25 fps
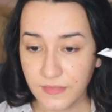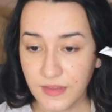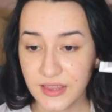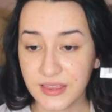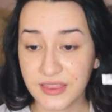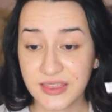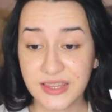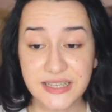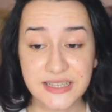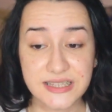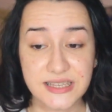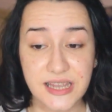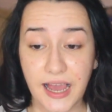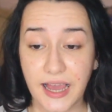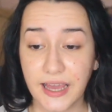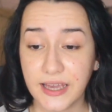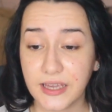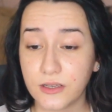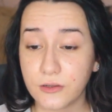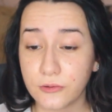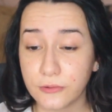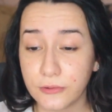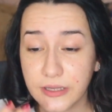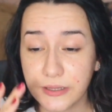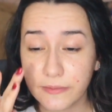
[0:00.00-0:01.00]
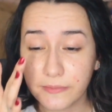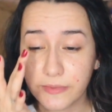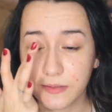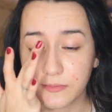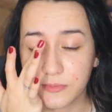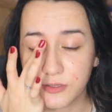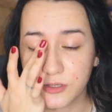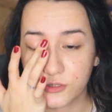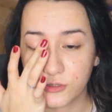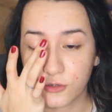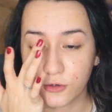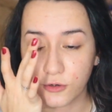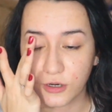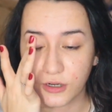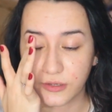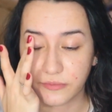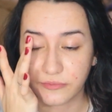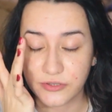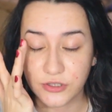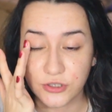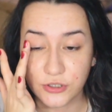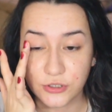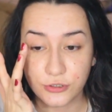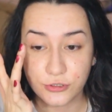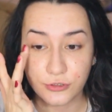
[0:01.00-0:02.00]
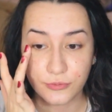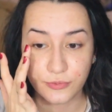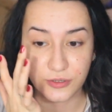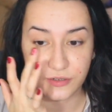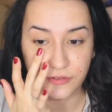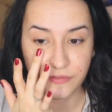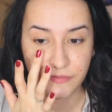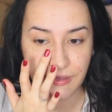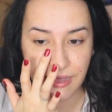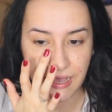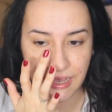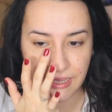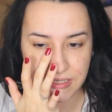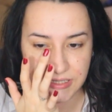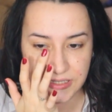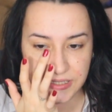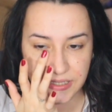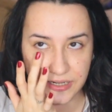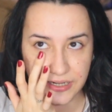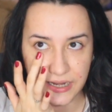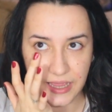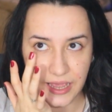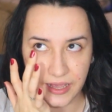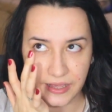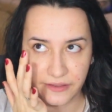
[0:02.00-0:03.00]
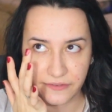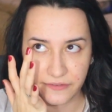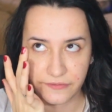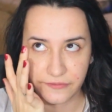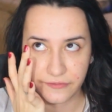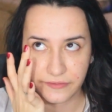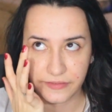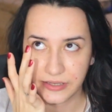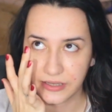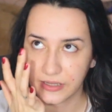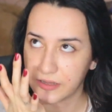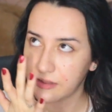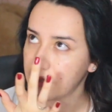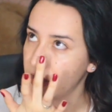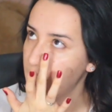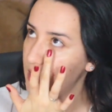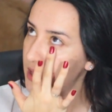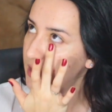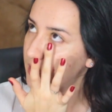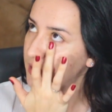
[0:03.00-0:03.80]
This eye cream absorbs super fast and I feel